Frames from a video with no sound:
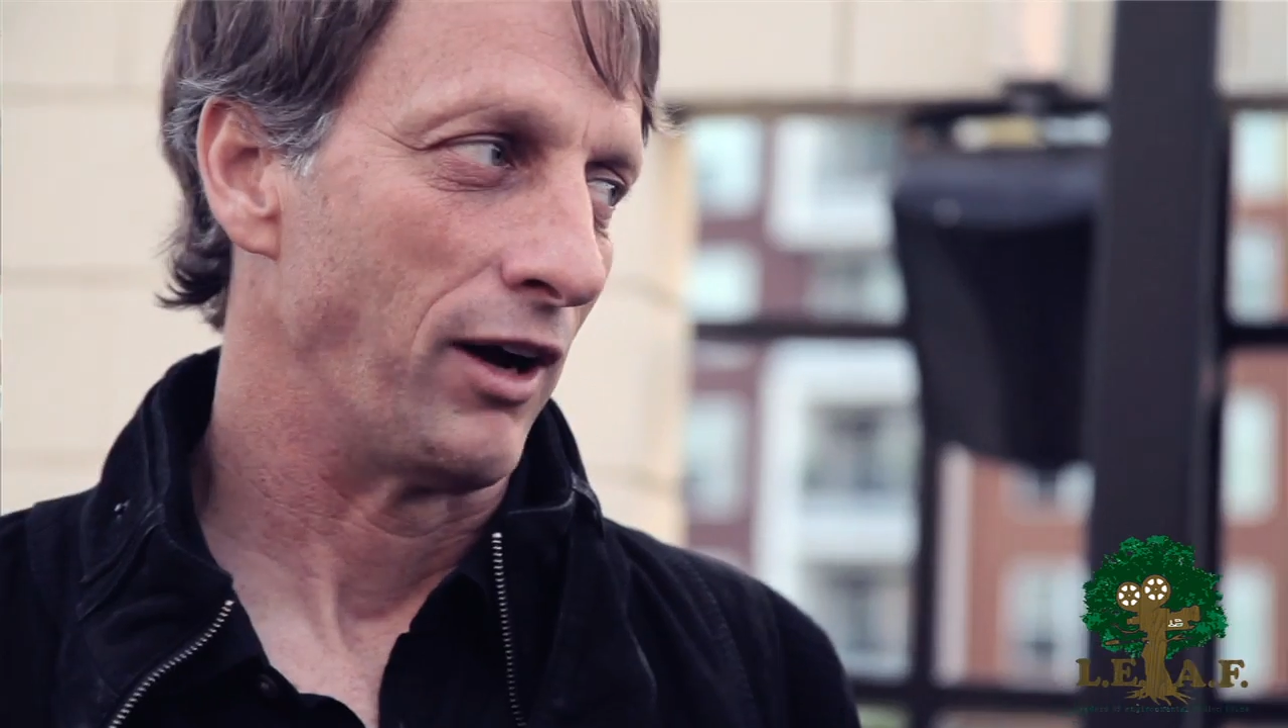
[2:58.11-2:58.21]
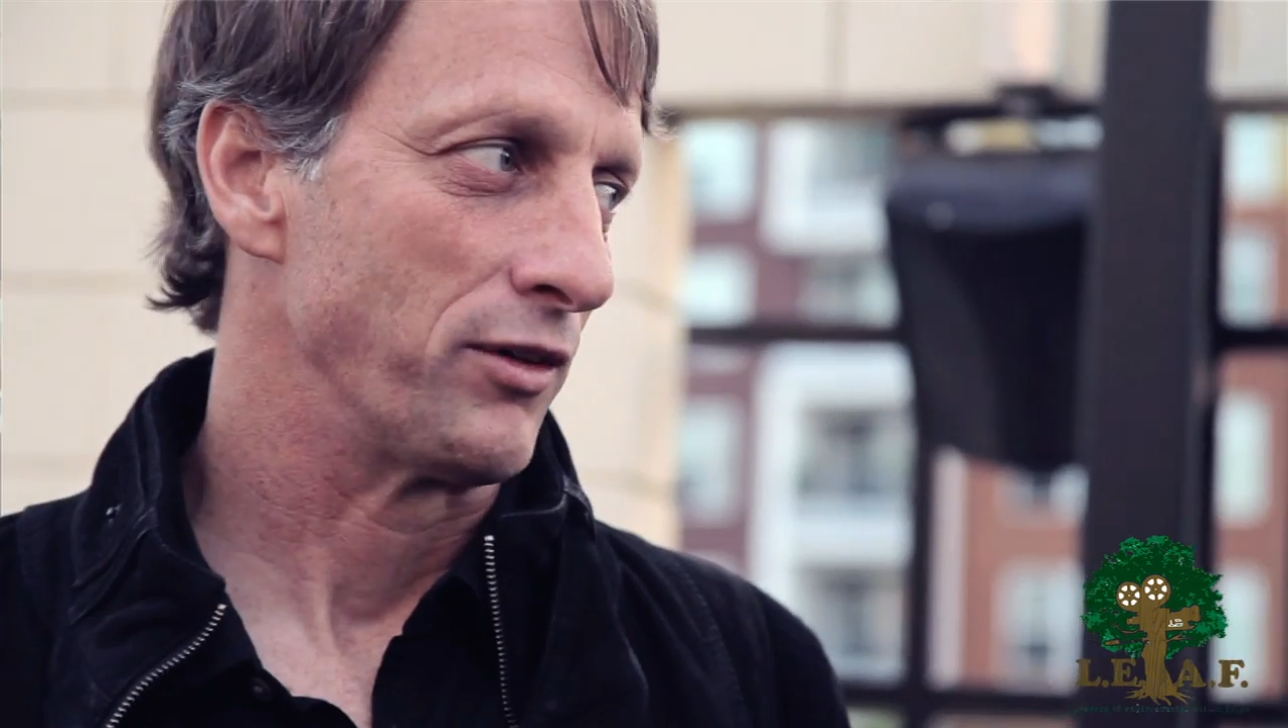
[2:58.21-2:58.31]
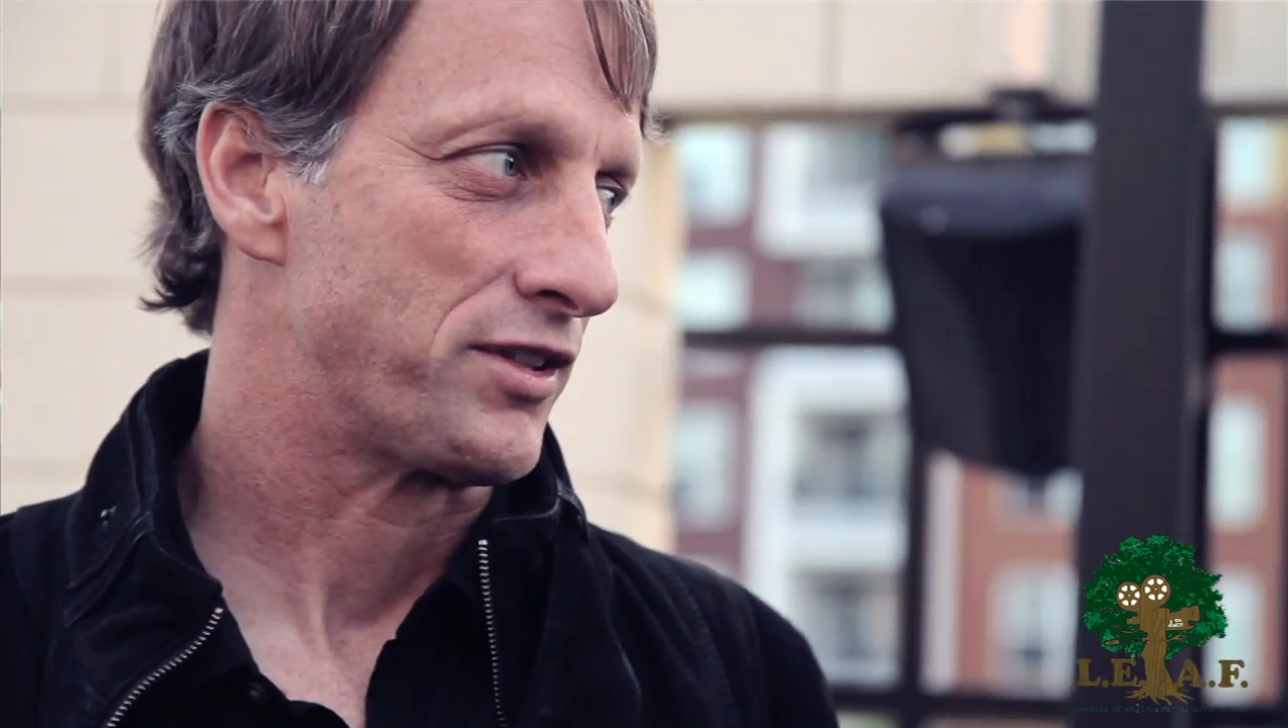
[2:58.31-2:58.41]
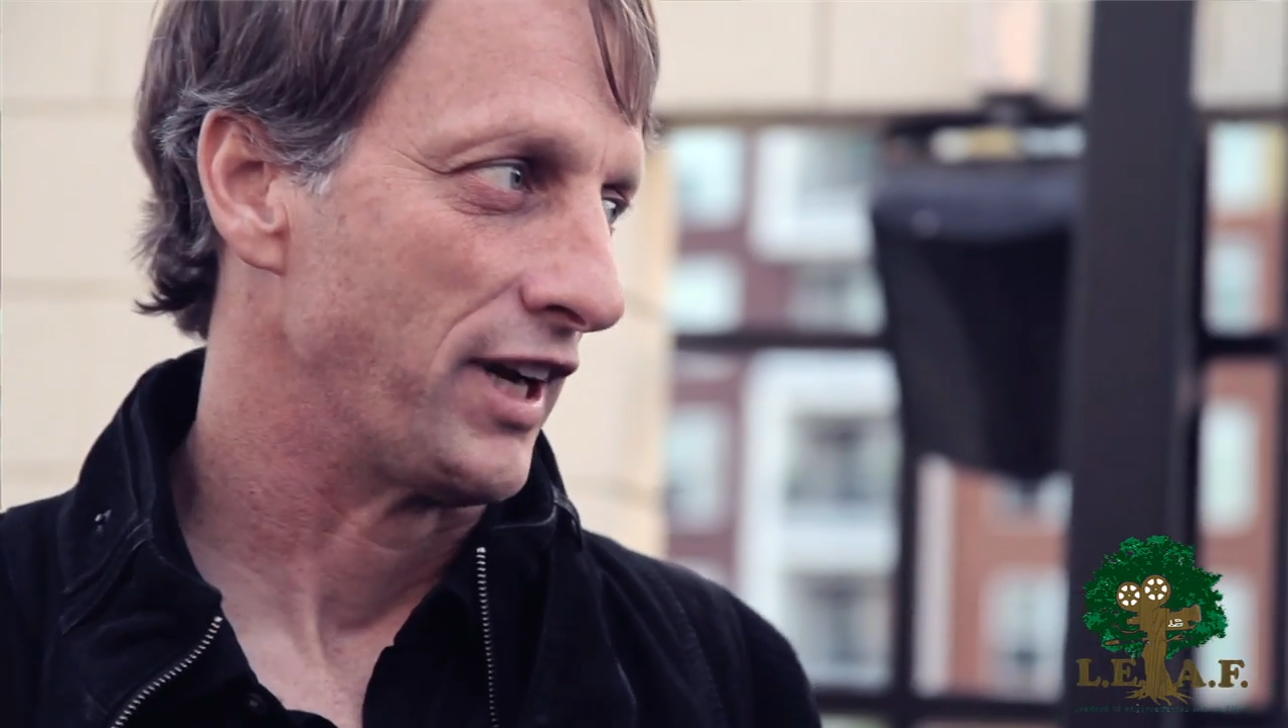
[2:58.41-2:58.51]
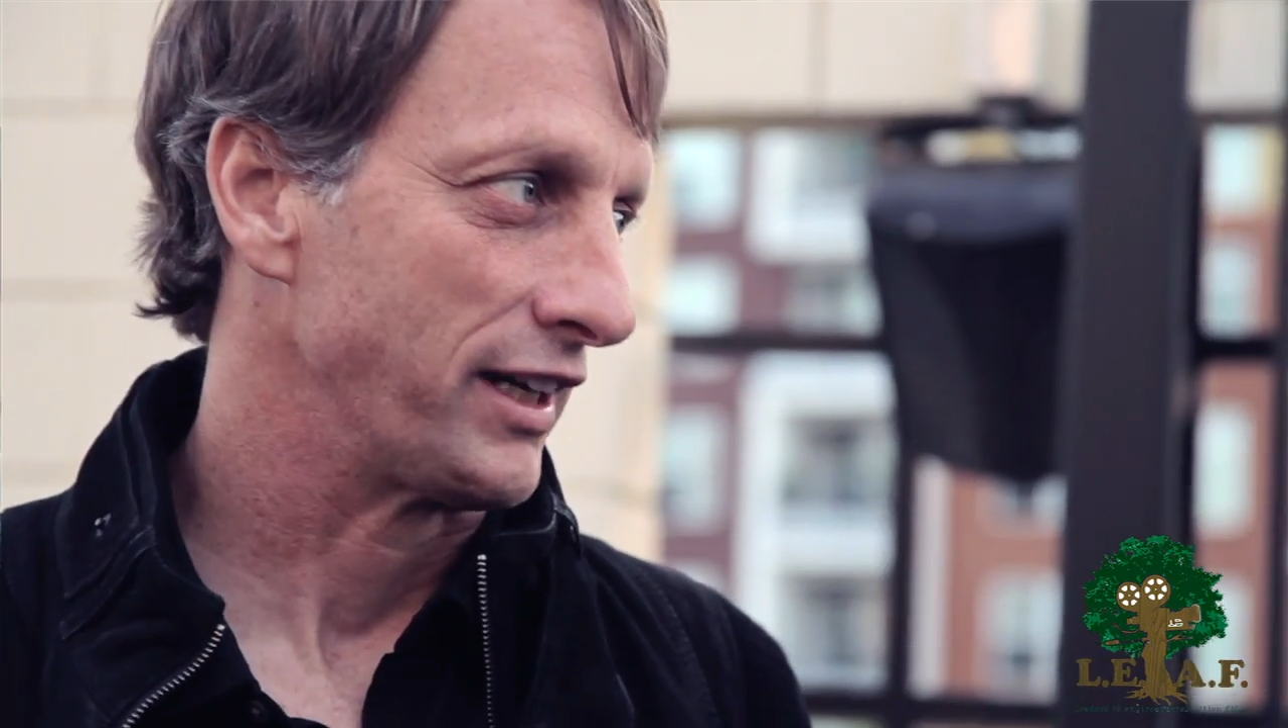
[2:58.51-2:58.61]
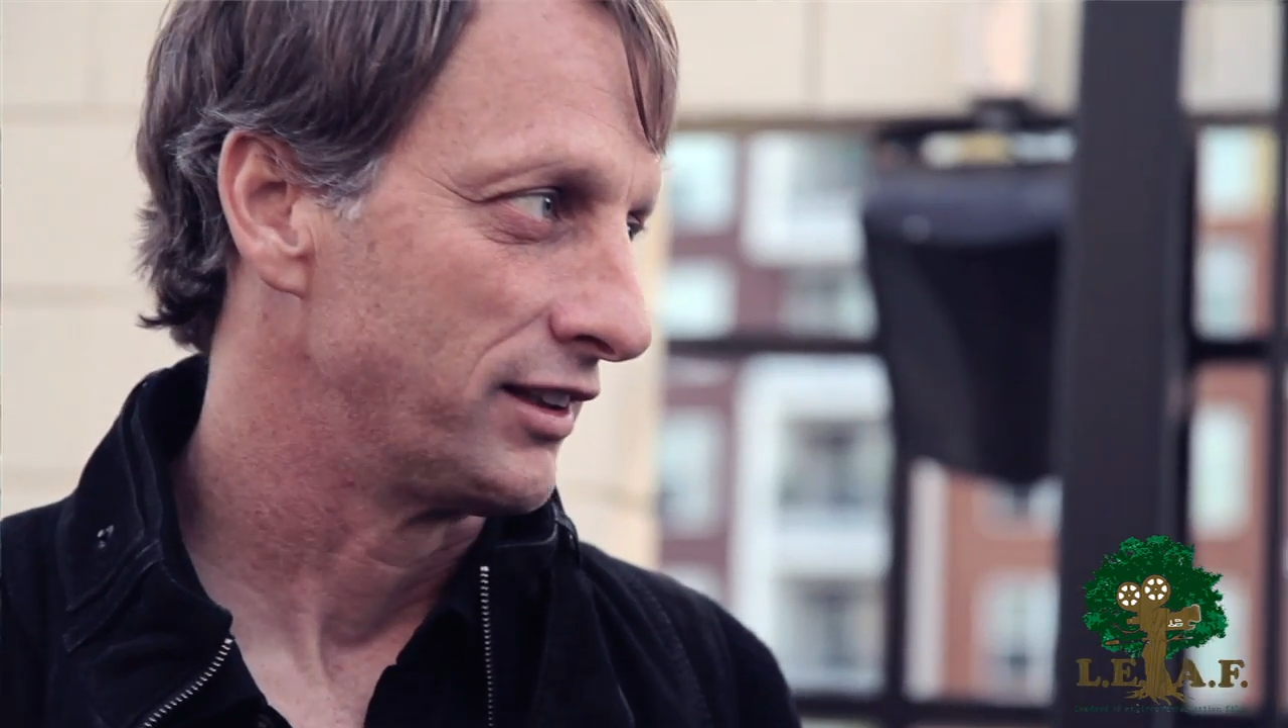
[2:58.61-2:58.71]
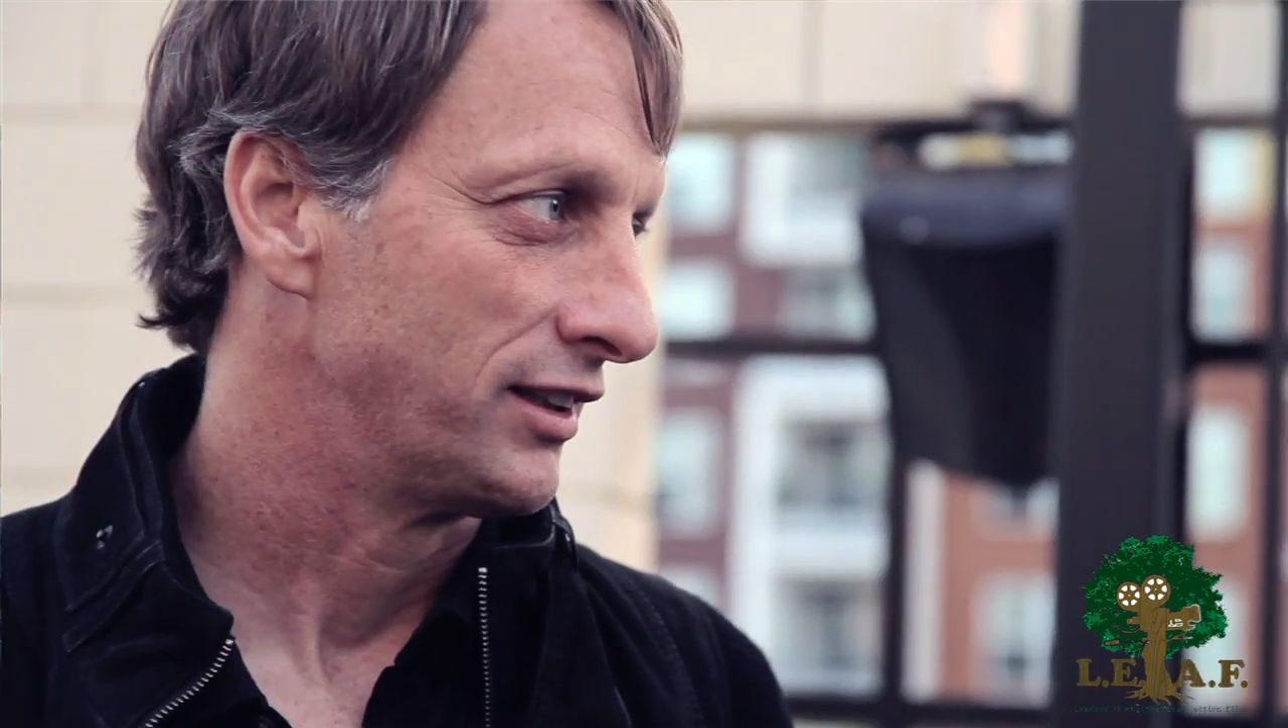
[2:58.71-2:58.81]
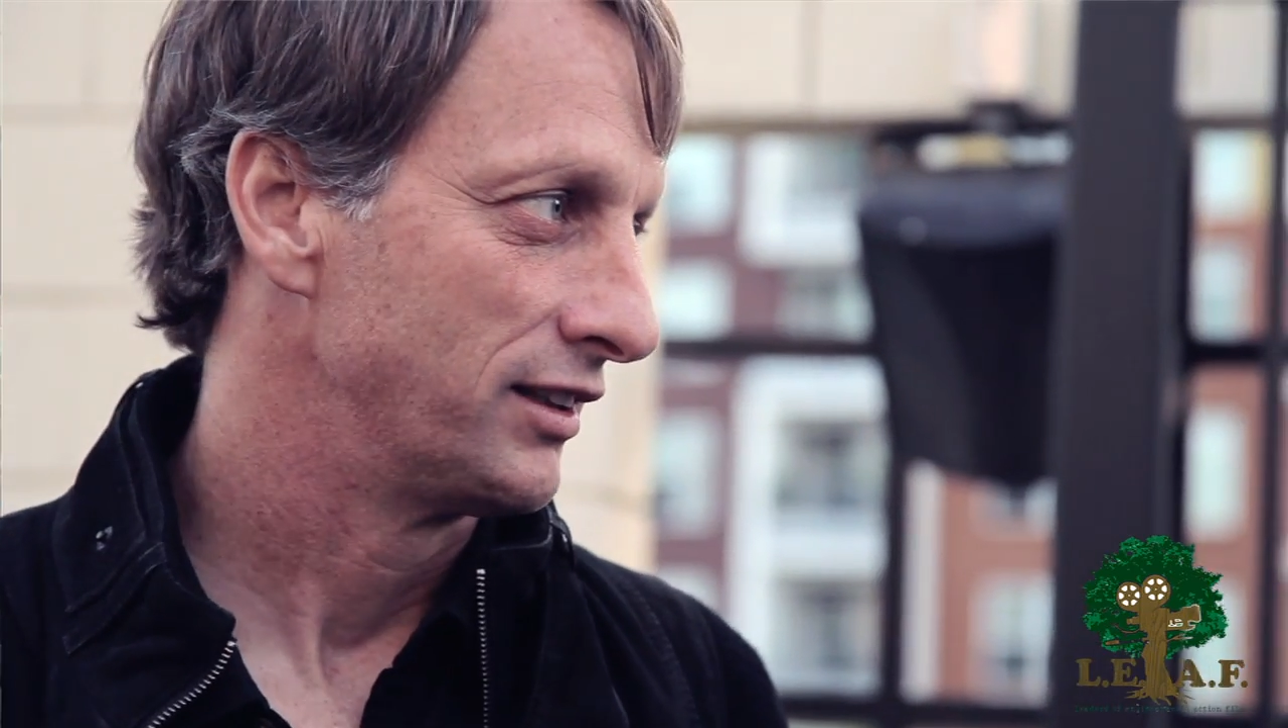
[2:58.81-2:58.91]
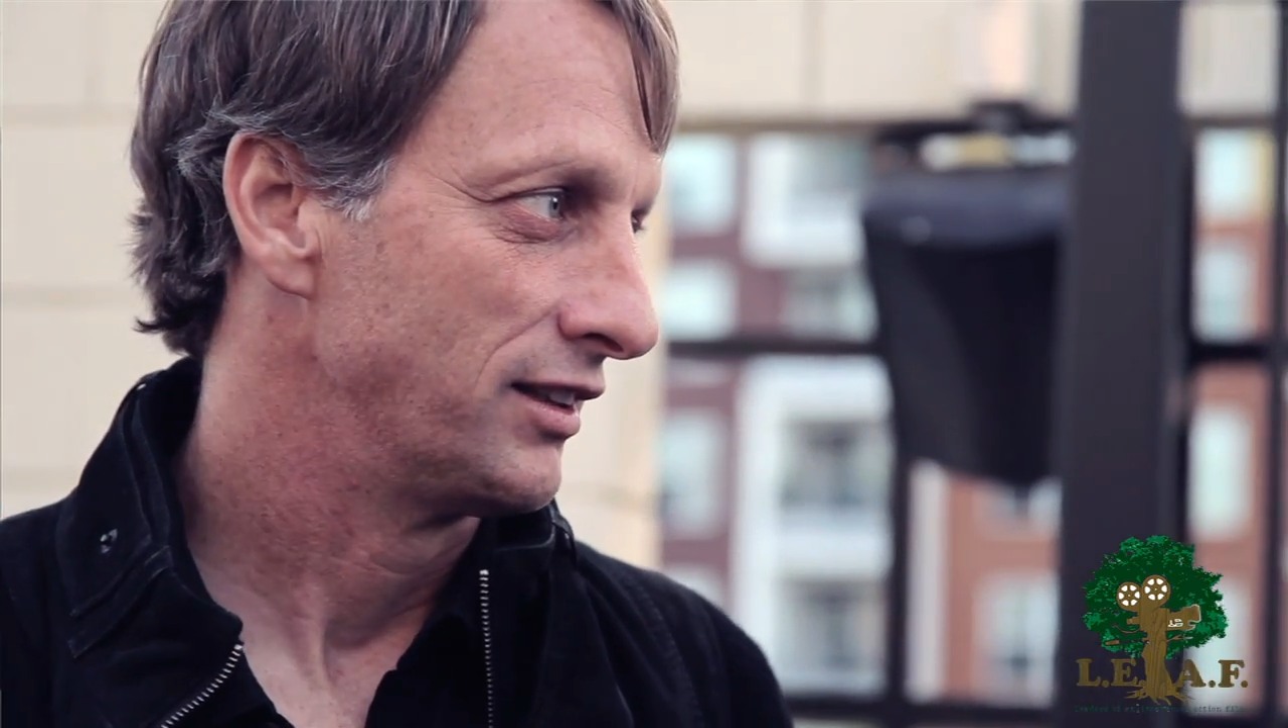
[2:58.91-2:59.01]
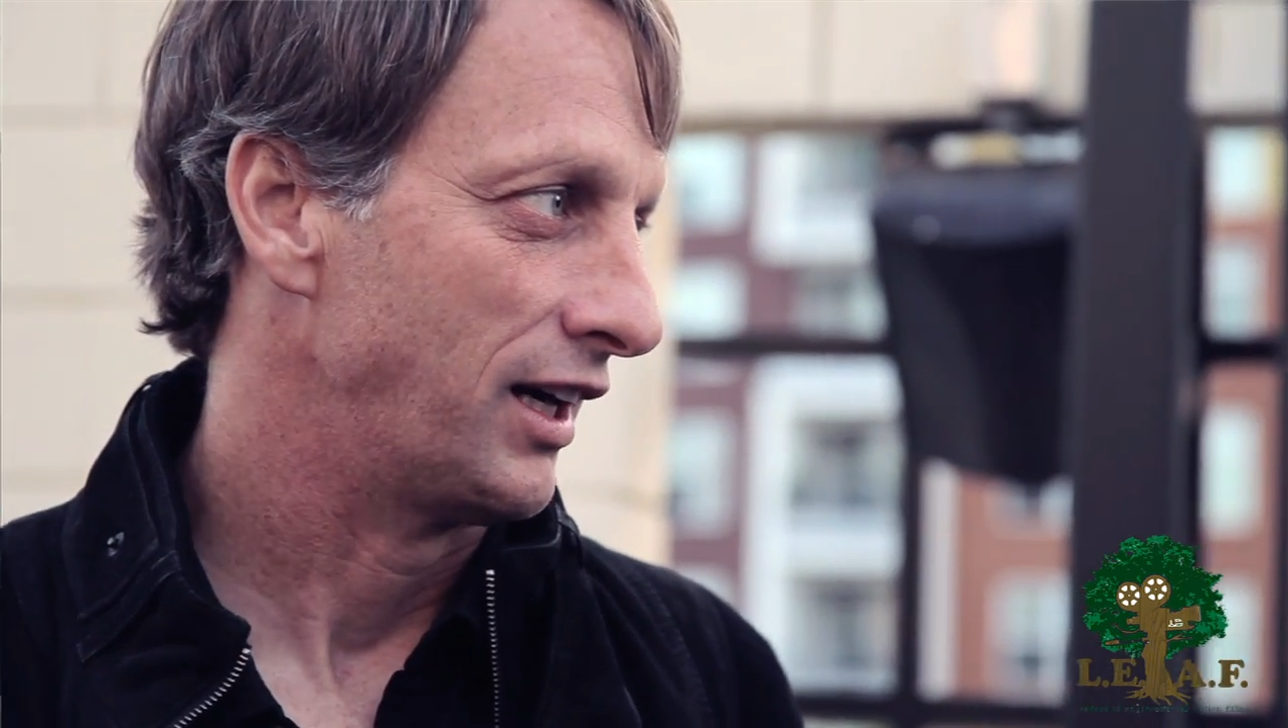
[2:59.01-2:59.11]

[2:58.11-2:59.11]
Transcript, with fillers: I recycle.